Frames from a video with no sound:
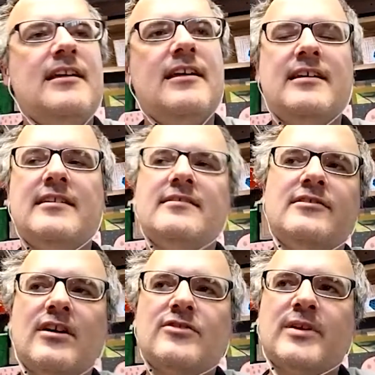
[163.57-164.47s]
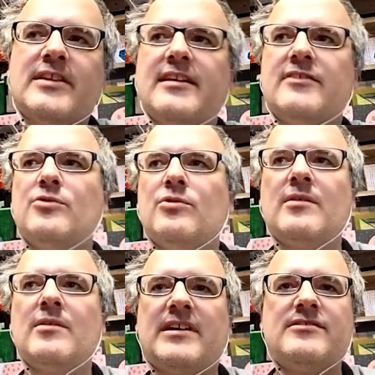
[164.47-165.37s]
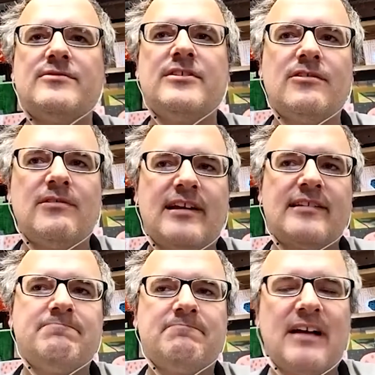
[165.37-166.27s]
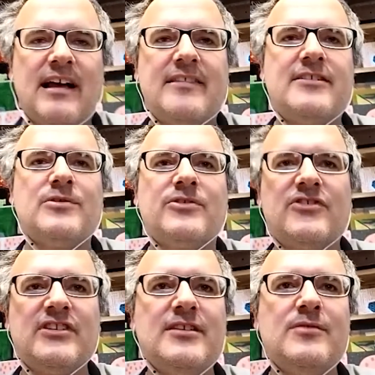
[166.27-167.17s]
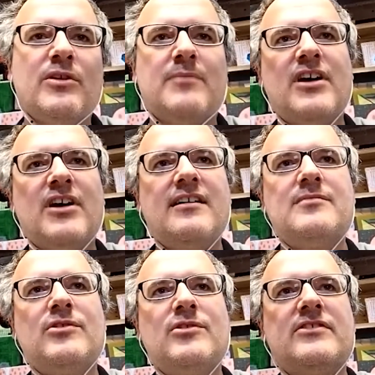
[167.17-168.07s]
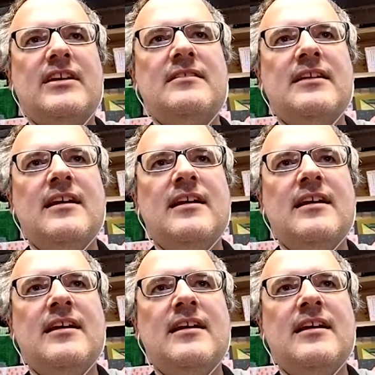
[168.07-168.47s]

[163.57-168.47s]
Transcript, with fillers: And you know, as we take a tour on my studio, I I think you'll see what I'm talking about is that